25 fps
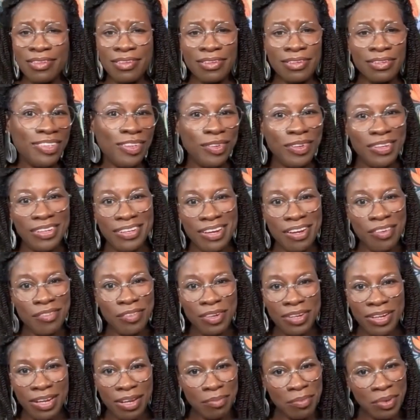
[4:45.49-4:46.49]
You could never
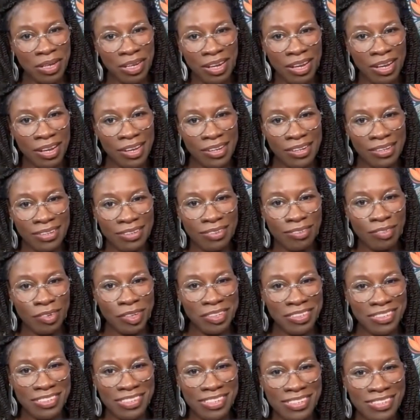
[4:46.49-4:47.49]
get me to hate
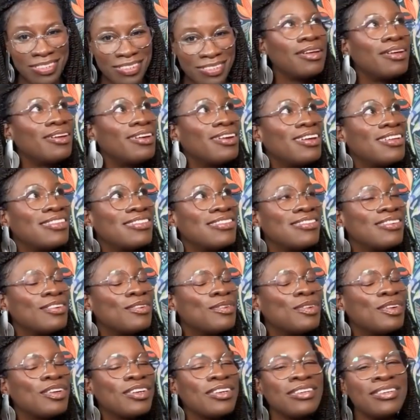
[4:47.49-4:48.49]
green tea. Oh, that's so
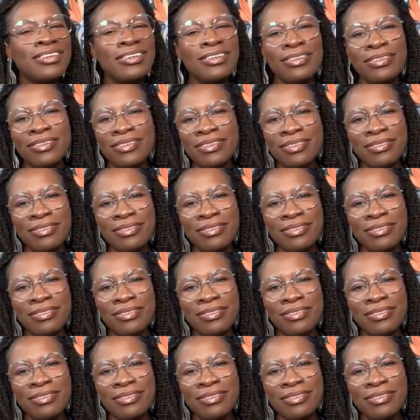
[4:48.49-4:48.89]
good.